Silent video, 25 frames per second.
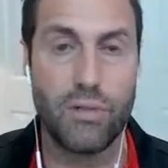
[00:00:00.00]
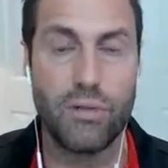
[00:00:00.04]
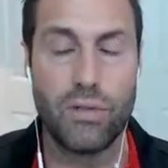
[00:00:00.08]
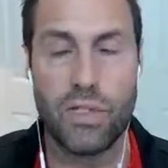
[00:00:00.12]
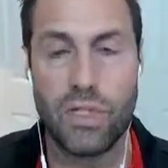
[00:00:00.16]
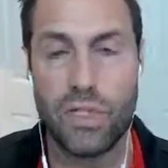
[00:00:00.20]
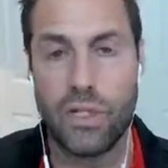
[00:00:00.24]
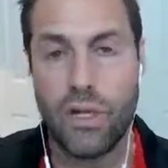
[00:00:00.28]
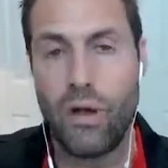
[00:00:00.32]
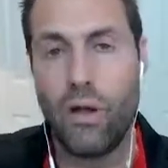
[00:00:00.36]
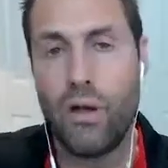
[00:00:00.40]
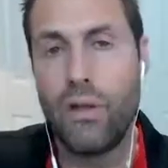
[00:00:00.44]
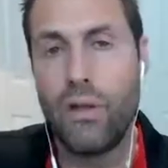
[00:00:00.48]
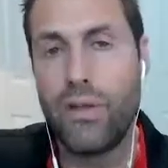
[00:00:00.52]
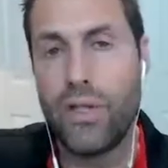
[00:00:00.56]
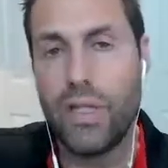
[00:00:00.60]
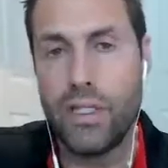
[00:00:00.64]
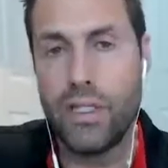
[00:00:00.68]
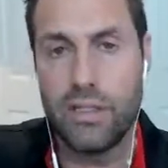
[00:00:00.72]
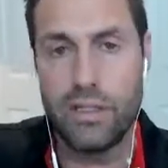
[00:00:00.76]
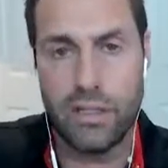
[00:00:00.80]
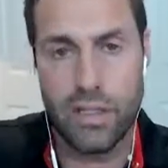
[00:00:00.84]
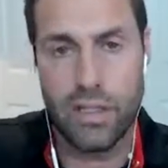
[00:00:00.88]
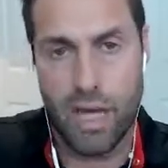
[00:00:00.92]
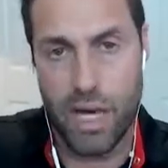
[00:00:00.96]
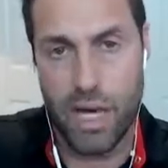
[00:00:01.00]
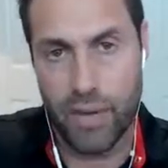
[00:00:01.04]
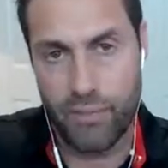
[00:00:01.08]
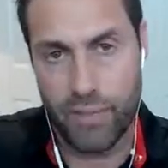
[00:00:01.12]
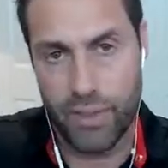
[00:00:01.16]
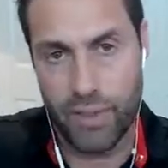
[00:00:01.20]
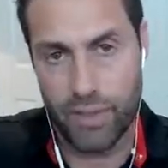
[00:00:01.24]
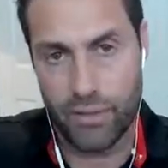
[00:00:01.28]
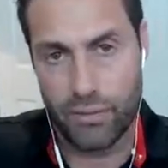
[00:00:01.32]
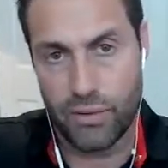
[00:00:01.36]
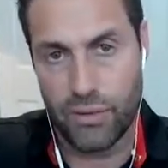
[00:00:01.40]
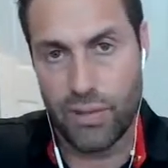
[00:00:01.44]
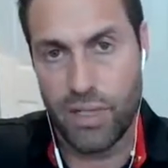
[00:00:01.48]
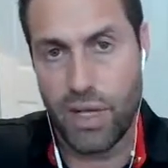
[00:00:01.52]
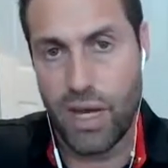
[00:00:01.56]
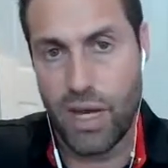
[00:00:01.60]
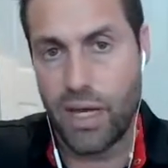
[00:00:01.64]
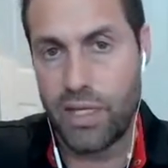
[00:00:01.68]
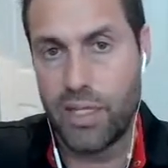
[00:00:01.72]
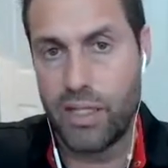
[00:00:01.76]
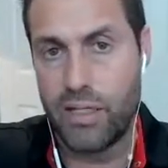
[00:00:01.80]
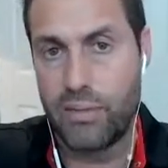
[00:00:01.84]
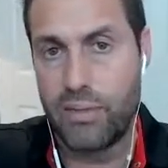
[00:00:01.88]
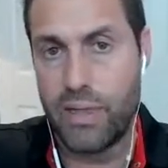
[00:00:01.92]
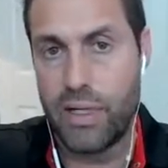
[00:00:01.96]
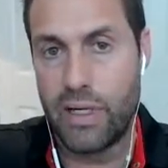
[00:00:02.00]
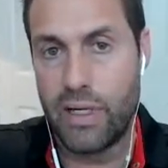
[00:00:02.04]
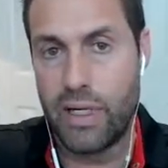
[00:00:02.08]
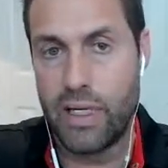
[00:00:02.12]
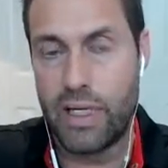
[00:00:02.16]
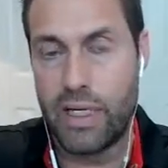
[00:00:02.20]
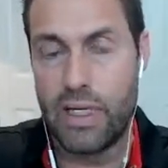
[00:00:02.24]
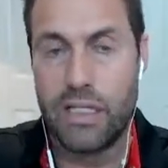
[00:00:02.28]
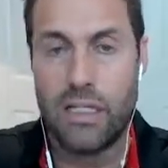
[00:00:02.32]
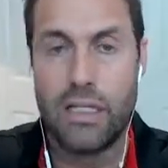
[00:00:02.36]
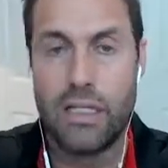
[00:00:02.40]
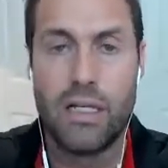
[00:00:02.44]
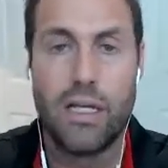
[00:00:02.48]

and all these topics we're talking about, Ian,